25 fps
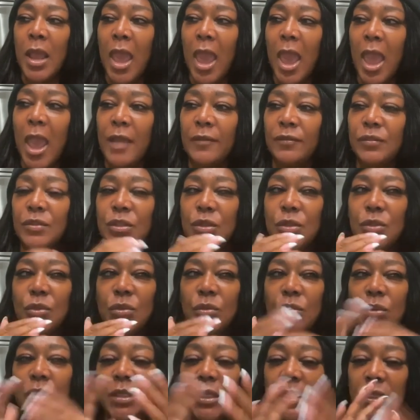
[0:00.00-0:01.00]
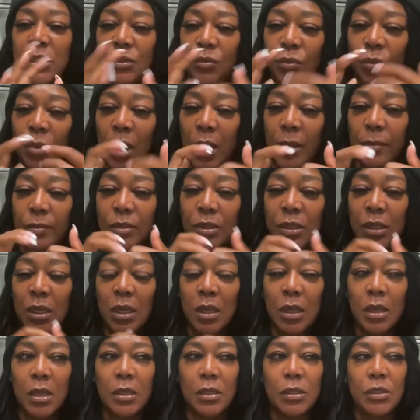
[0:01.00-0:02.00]
have to disrupt.
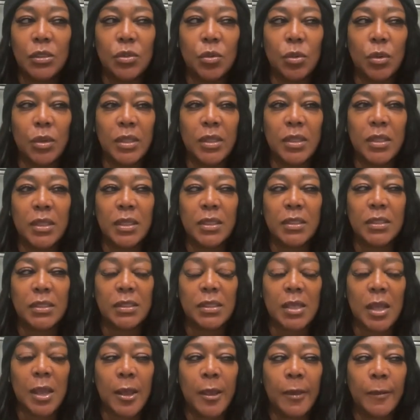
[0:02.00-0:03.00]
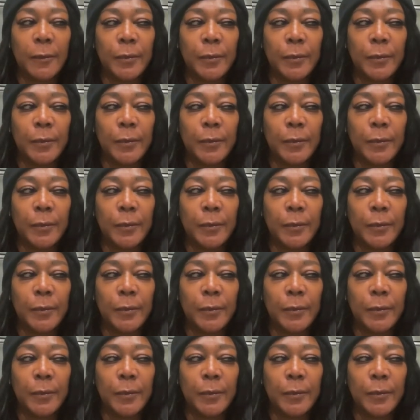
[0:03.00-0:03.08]
Sort of this